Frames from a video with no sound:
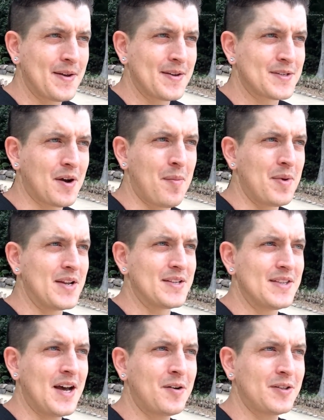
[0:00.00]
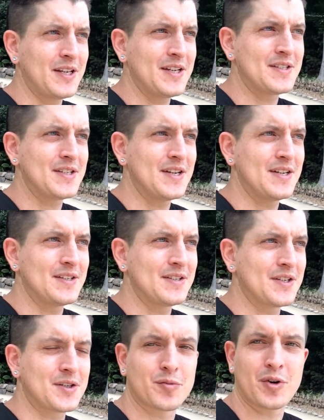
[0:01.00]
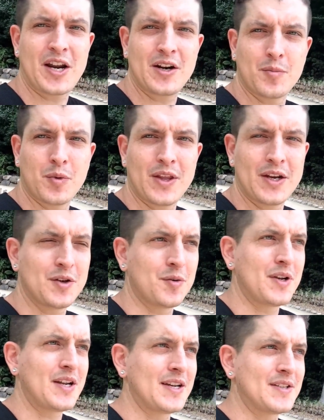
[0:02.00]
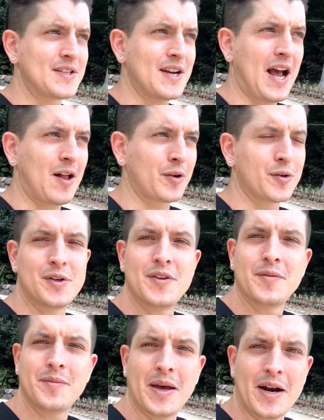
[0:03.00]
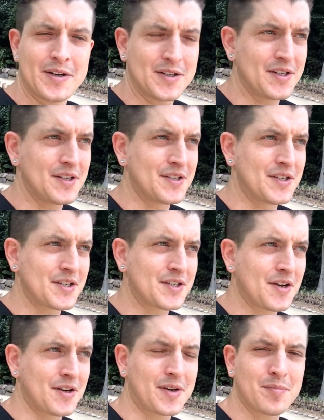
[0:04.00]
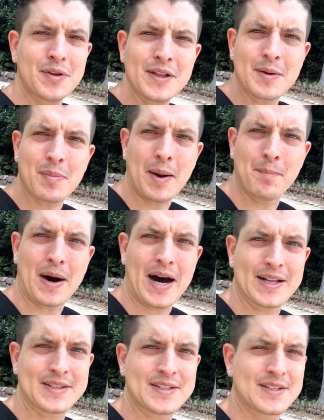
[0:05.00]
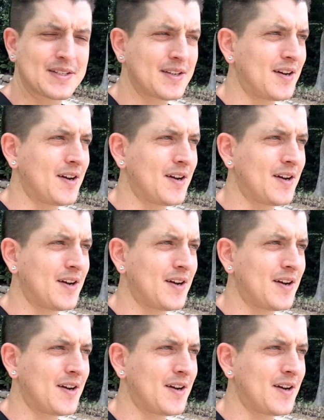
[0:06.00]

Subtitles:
So I mean, not only is it just random when they do it, it's an algorithm that is just done completely by bots.